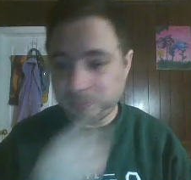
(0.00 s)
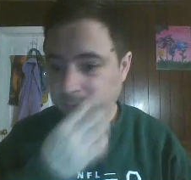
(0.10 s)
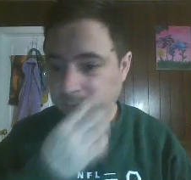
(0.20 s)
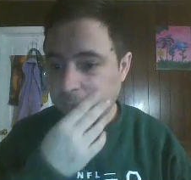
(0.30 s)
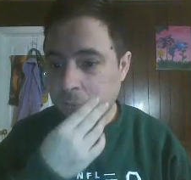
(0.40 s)

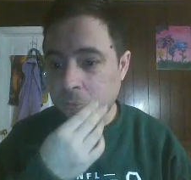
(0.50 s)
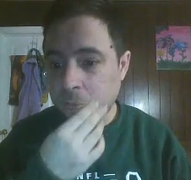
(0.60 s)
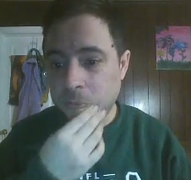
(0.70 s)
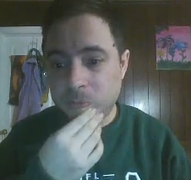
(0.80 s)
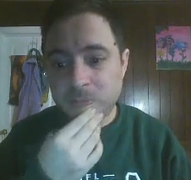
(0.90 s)

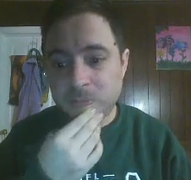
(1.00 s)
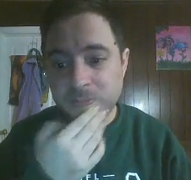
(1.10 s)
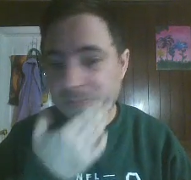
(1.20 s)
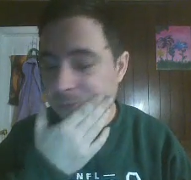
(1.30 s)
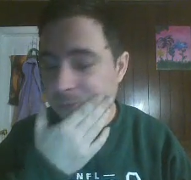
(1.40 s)

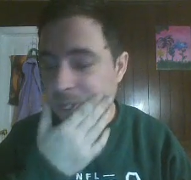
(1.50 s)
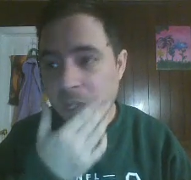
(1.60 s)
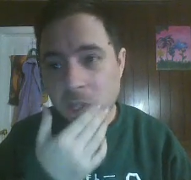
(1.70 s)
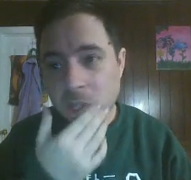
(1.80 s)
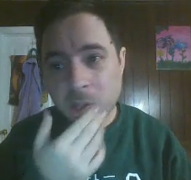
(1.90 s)

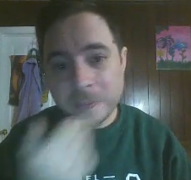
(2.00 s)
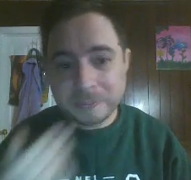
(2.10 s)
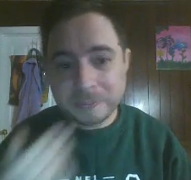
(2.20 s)
No one is speaking in this clip.